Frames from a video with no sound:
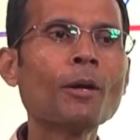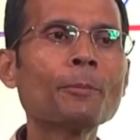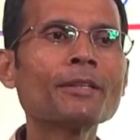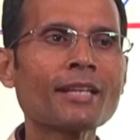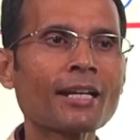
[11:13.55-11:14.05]

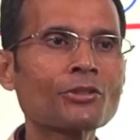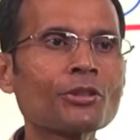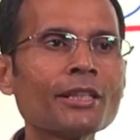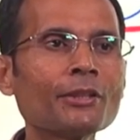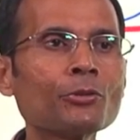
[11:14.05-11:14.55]
up is
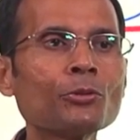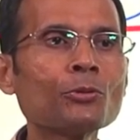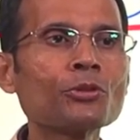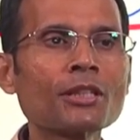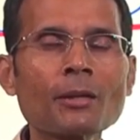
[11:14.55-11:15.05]
actually to
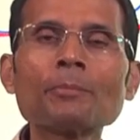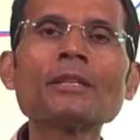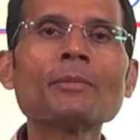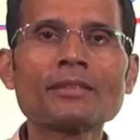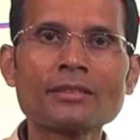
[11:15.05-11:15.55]
loosen up
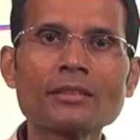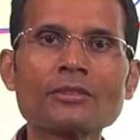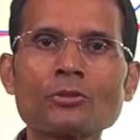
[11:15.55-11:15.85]
the muscles,